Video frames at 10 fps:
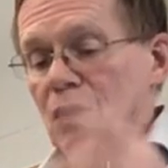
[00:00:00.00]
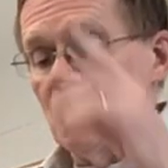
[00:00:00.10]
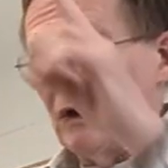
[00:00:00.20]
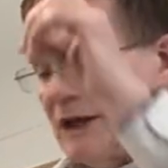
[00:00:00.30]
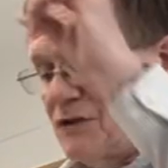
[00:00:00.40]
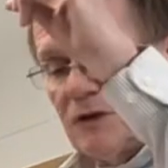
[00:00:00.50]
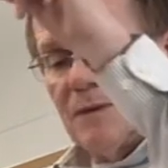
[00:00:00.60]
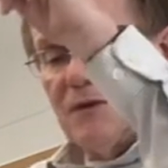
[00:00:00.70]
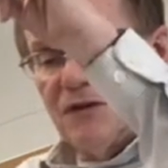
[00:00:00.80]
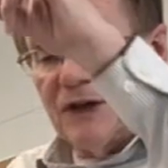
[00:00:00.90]
Well, let's let
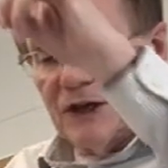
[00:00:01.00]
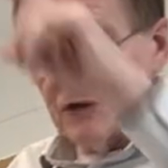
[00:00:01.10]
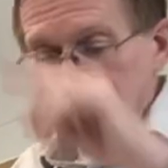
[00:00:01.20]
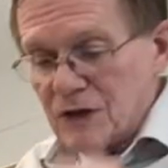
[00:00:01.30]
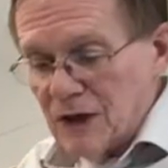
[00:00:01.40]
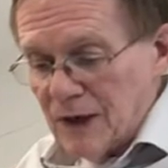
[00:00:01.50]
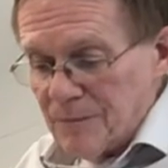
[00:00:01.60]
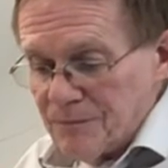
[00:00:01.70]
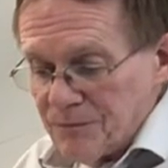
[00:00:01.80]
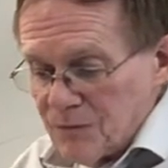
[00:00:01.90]
me finish. Um,
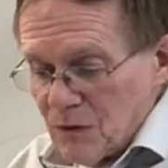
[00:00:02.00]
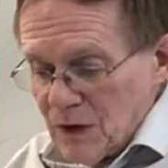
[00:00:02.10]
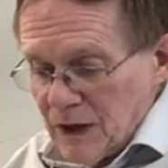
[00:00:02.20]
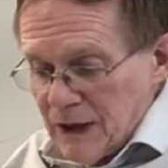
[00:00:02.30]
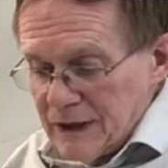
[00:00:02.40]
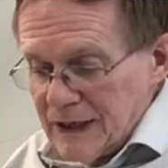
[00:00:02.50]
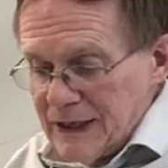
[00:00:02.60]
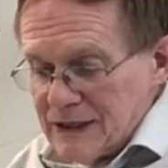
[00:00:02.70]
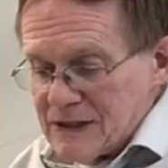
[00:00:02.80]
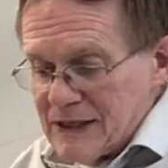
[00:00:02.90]
then
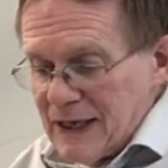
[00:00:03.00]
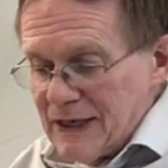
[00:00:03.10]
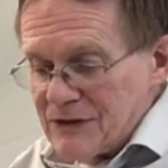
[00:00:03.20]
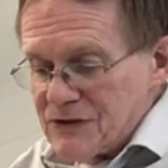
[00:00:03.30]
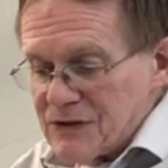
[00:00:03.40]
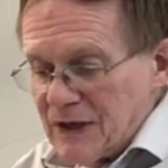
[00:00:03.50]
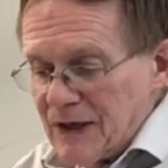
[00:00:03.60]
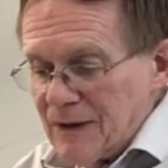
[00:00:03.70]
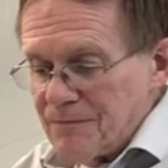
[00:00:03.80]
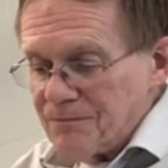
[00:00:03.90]
it says
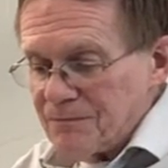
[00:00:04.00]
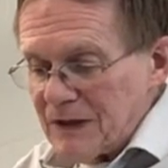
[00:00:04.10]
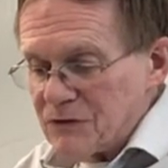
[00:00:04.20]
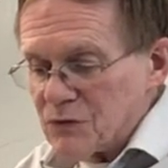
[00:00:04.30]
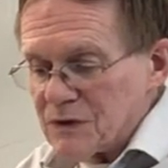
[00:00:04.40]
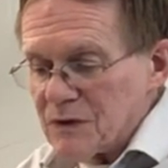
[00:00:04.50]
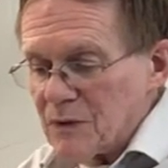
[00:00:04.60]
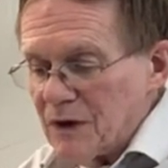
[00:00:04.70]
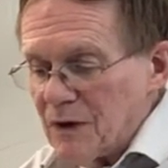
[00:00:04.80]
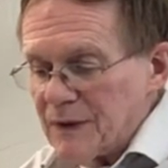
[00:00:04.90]
um, that's where